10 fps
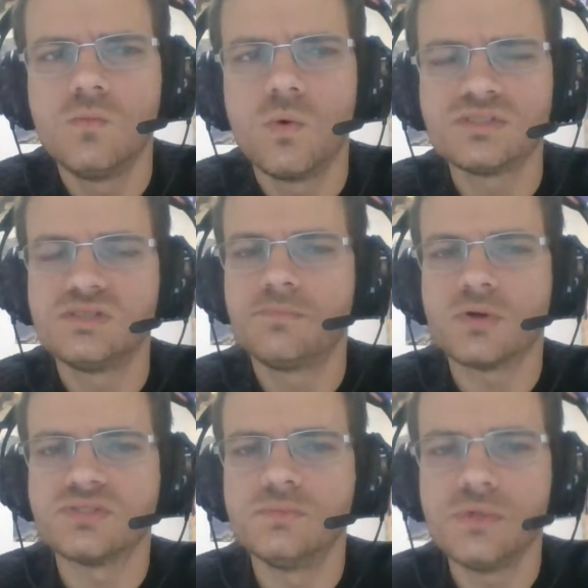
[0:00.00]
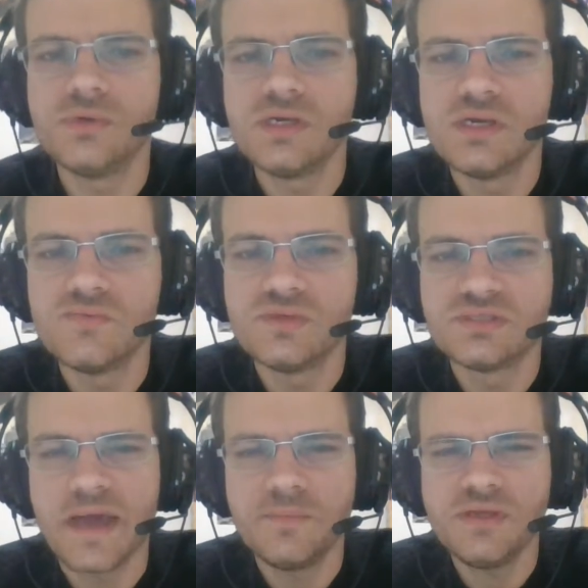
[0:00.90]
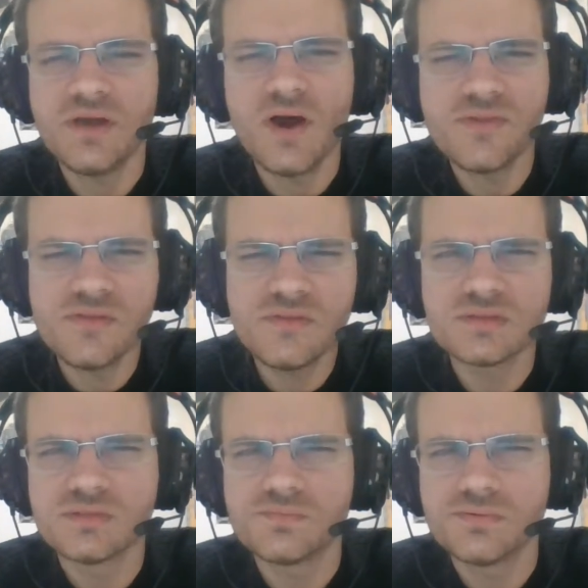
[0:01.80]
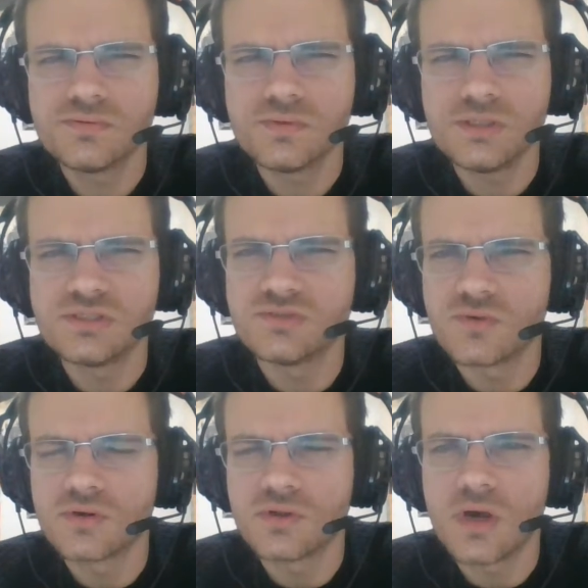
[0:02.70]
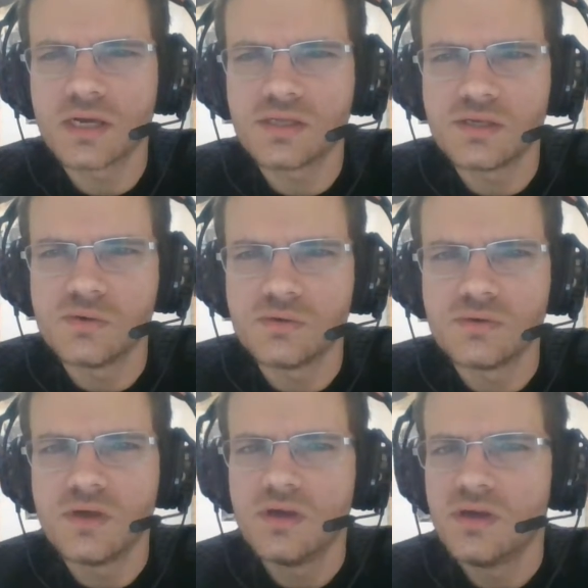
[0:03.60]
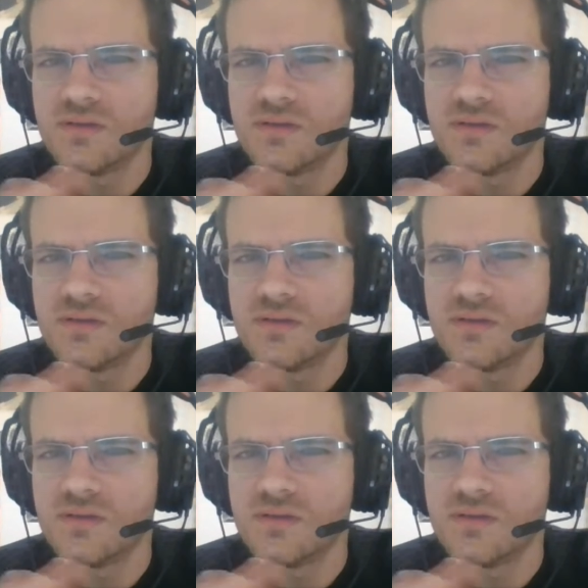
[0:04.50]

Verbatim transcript: what's the possibility of this happening? I think there's a pretty strong likelihood.